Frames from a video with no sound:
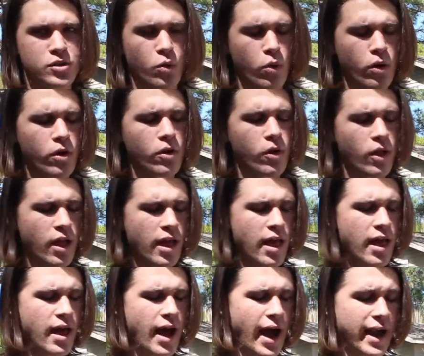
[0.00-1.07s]
squirrel,
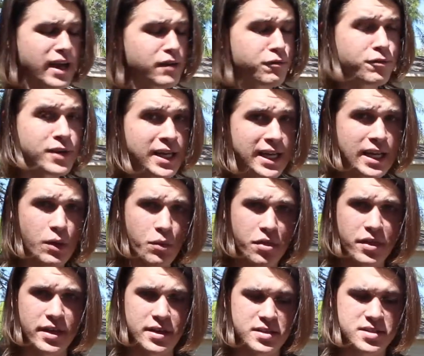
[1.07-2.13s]
I can feed it
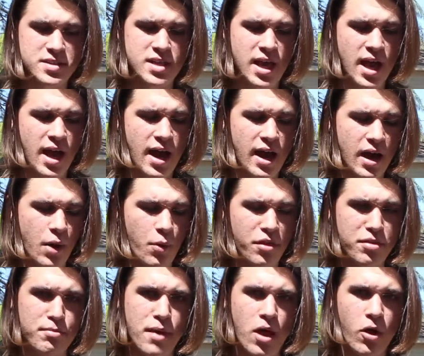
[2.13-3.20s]
with this,
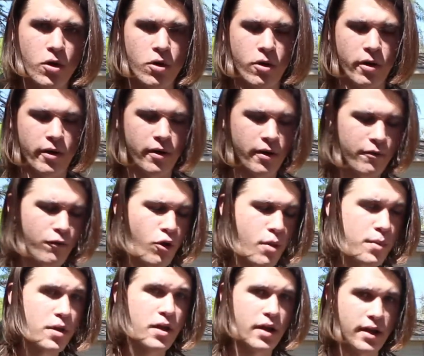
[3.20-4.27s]
with milk or
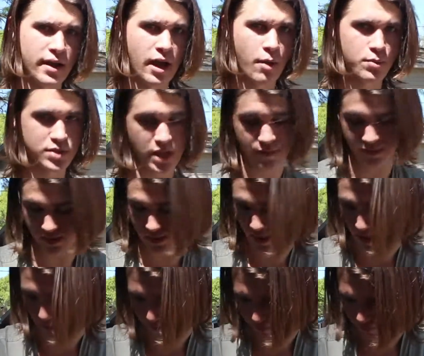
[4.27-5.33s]
formula, and help save its
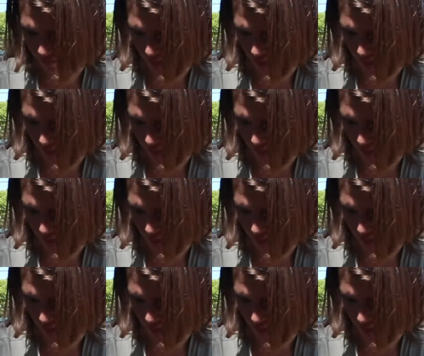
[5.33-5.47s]
life.